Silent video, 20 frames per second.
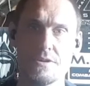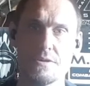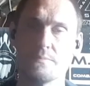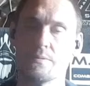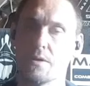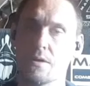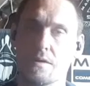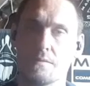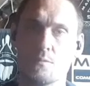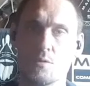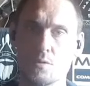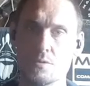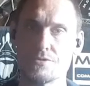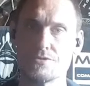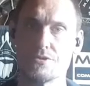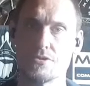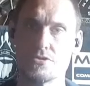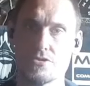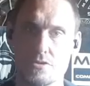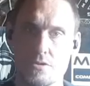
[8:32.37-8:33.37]
But I'm
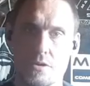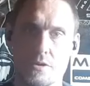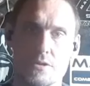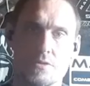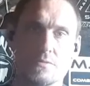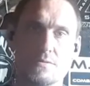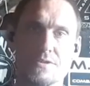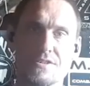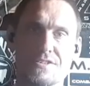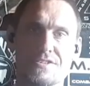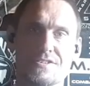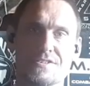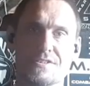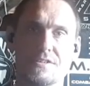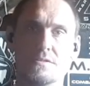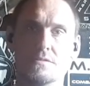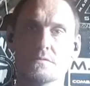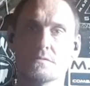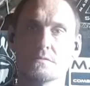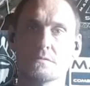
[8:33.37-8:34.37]
also trying to
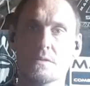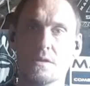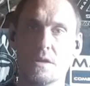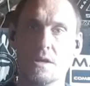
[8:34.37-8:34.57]
instill